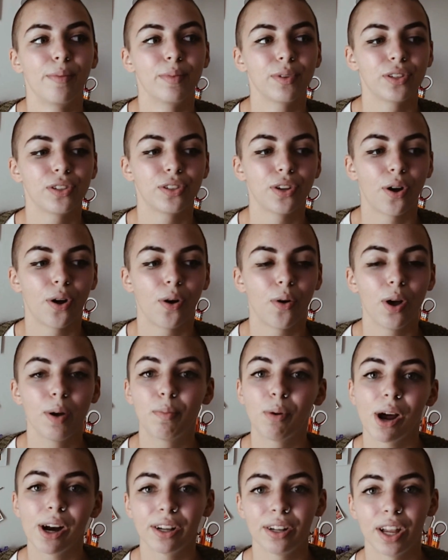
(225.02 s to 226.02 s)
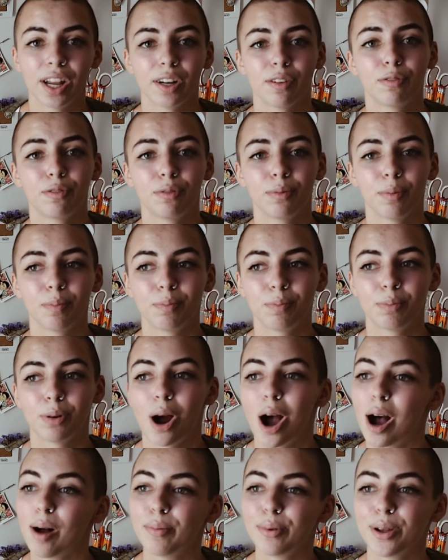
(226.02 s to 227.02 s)
So it brought a lot of
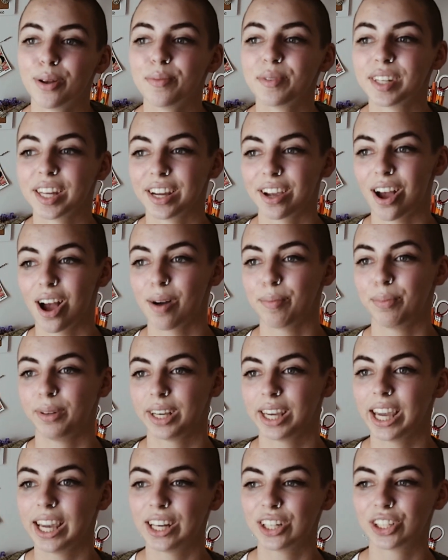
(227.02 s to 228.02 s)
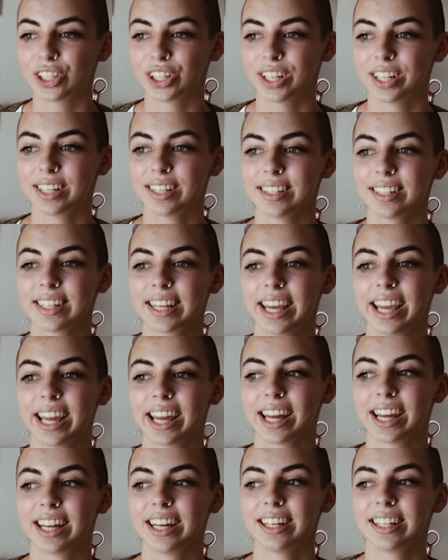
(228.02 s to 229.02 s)
problems and complications,
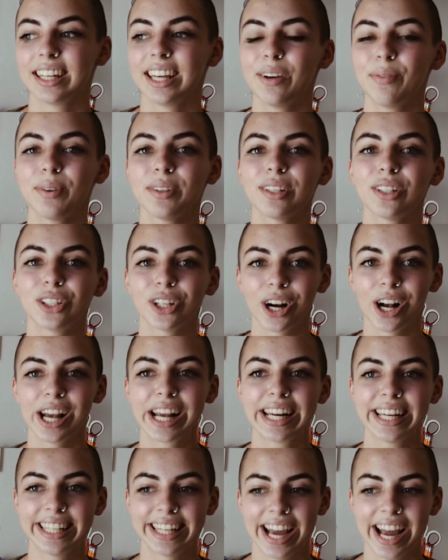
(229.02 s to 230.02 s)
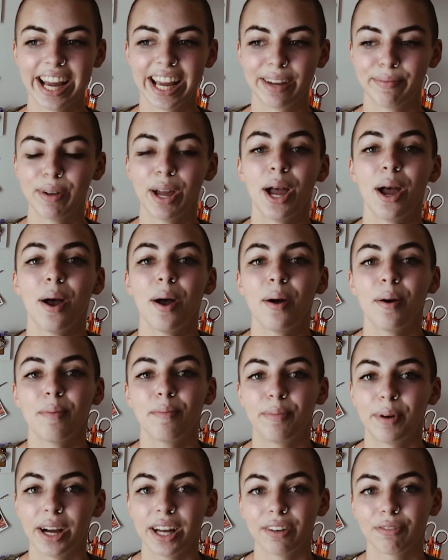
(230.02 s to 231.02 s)
and it was a trying time.
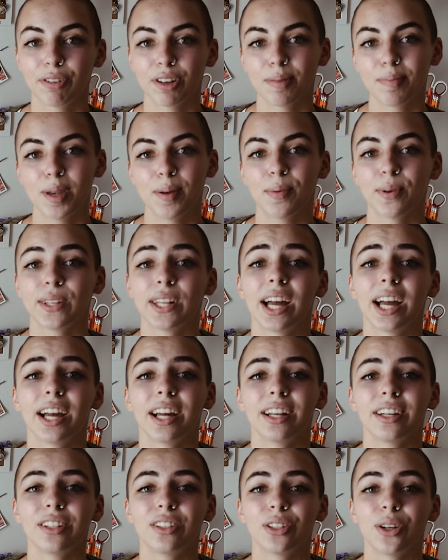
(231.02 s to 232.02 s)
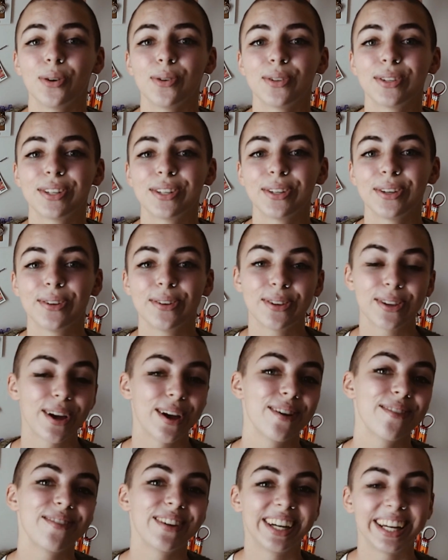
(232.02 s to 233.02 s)
But for the people that chose to
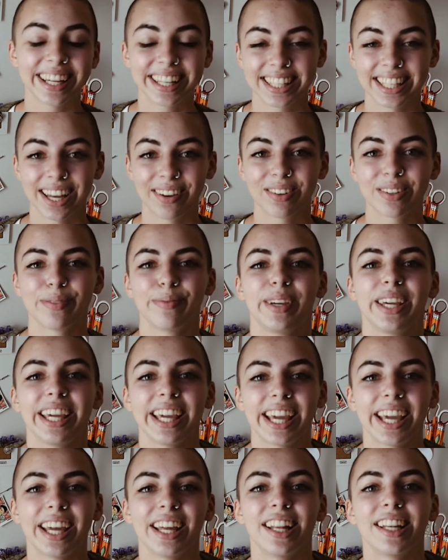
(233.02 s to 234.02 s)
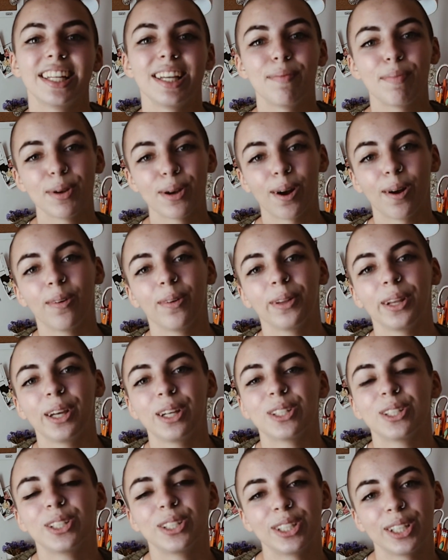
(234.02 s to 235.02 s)
love and accept me, it deepened our
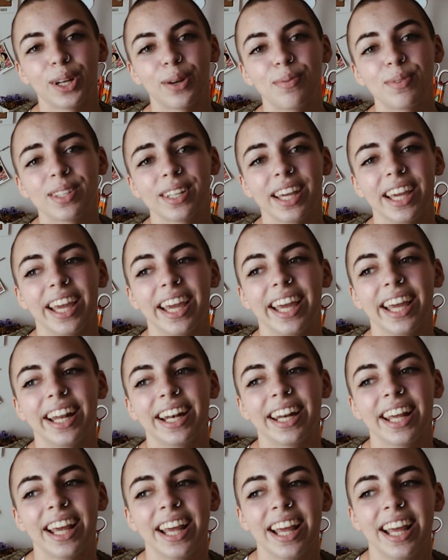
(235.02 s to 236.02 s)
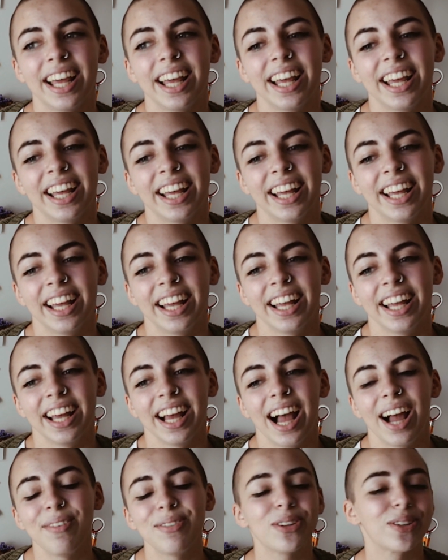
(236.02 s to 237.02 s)
relationships, and
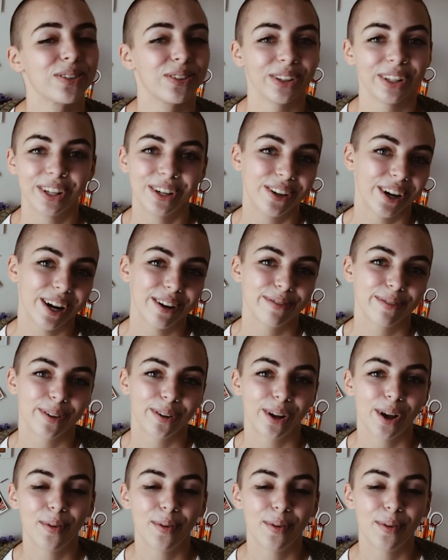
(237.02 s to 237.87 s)
I'm just really grateful.